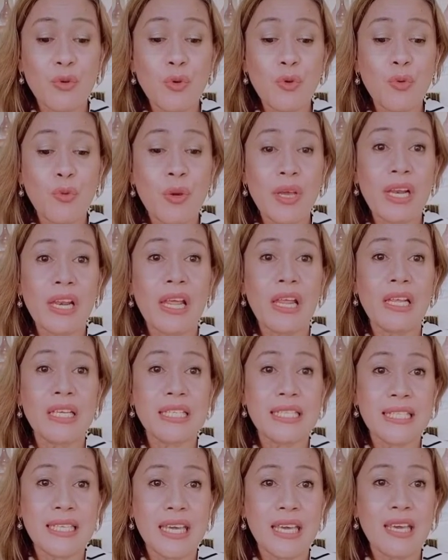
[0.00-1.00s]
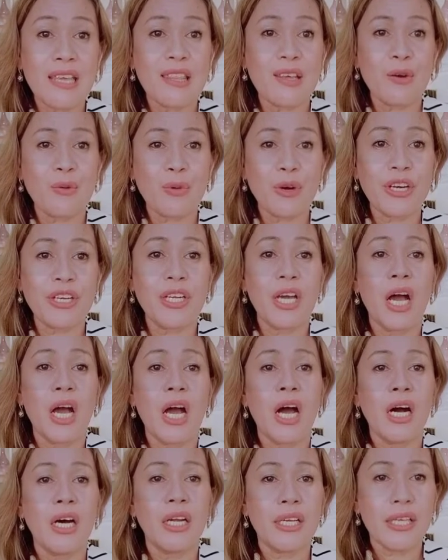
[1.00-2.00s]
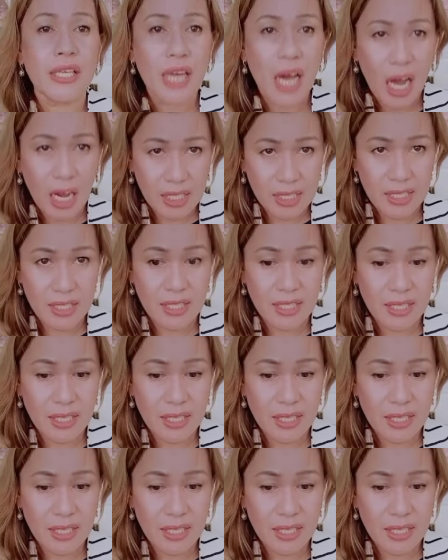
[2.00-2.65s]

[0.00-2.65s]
you will see the word not.